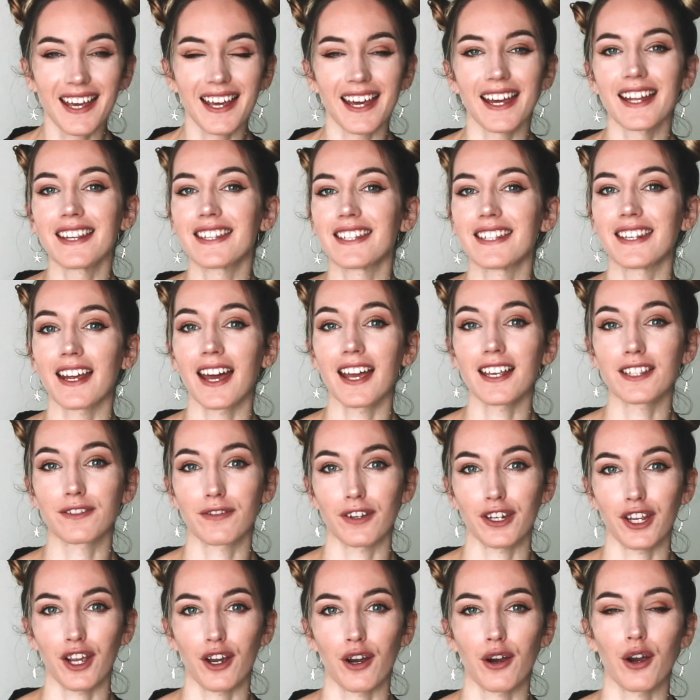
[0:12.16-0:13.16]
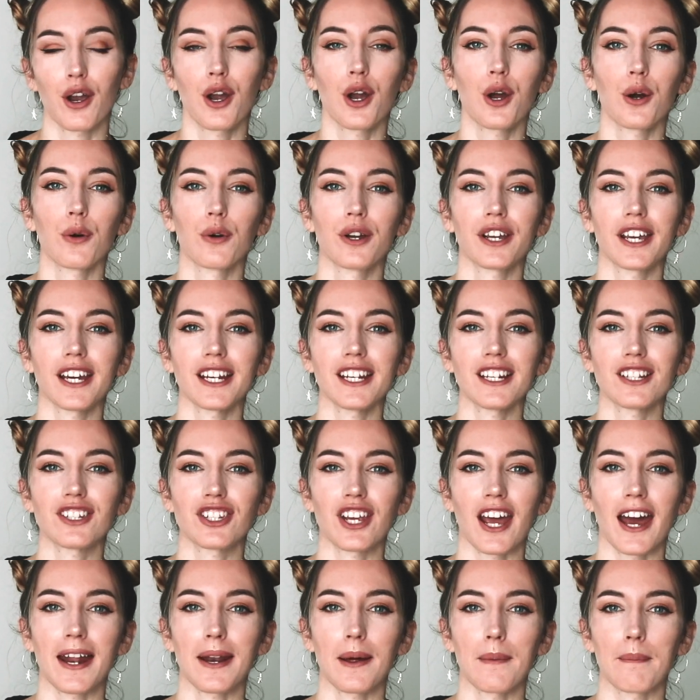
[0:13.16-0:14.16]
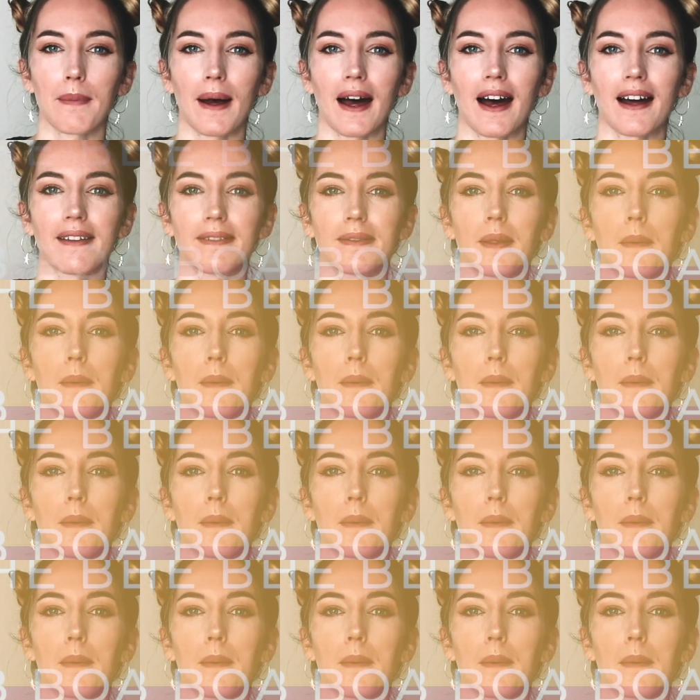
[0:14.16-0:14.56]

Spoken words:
In today's video, we're going to chat about